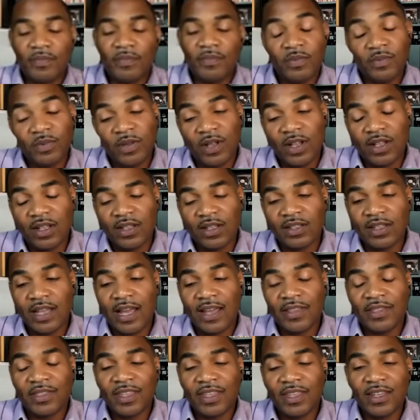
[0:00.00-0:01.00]
Well,
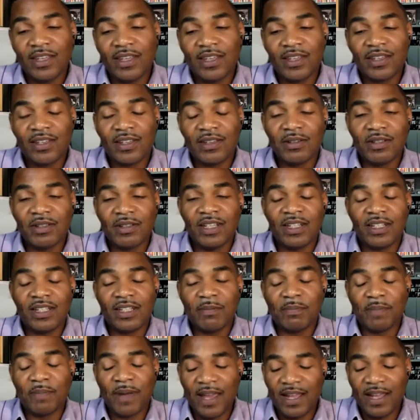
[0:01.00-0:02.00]
I think it
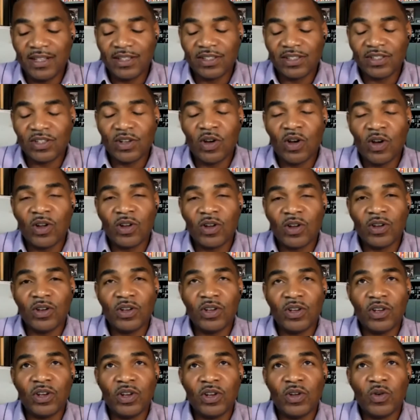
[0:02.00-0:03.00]
depends
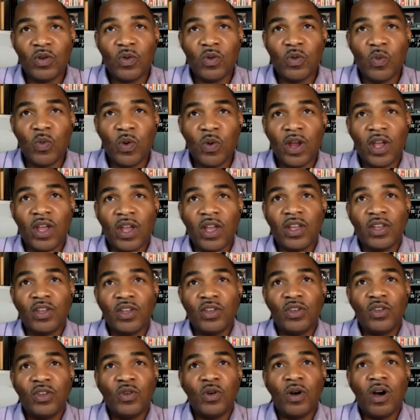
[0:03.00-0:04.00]
on, where
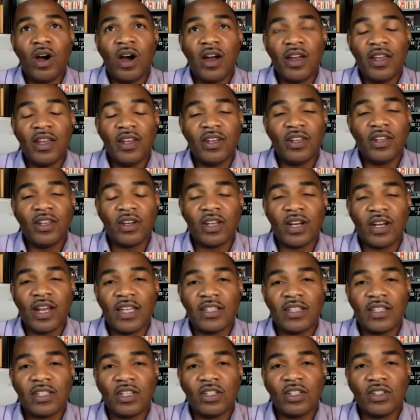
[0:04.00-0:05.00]
you are in the
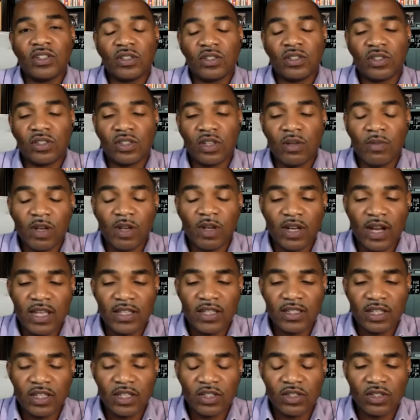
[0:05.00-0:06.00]
organization. Some
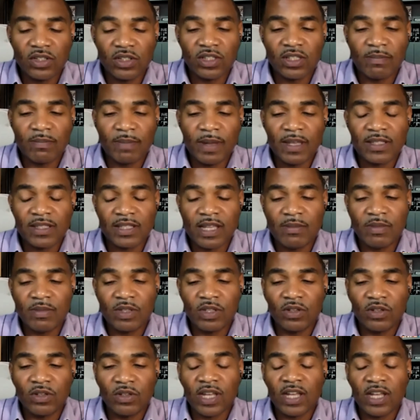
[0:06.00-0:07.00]
organizations, the best time
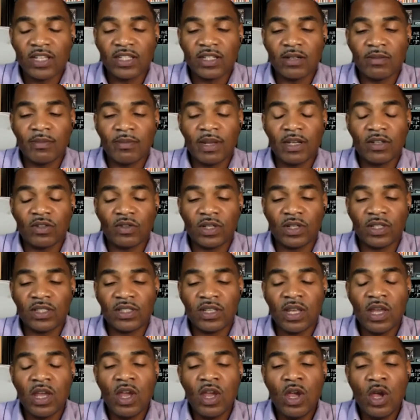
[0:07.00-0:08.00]
to use Agile
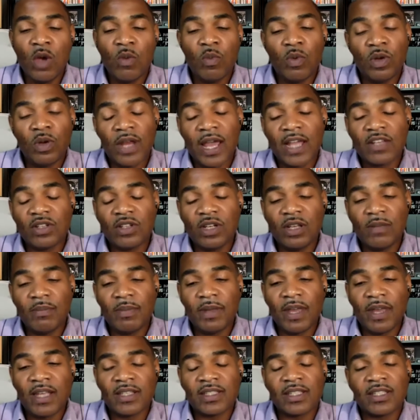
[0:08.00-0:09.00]
Metrics would actually
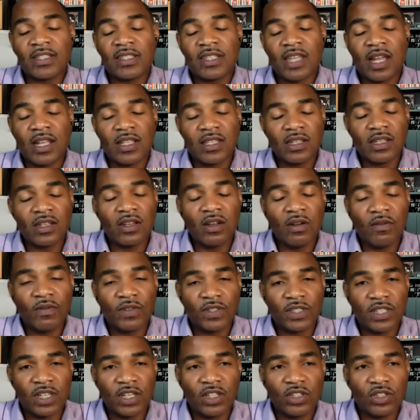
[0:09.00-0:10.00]
be as a starting
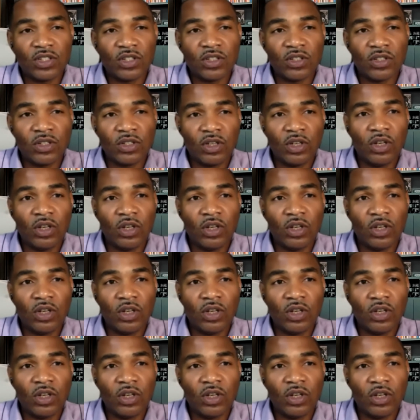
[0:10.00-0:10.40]
conversation,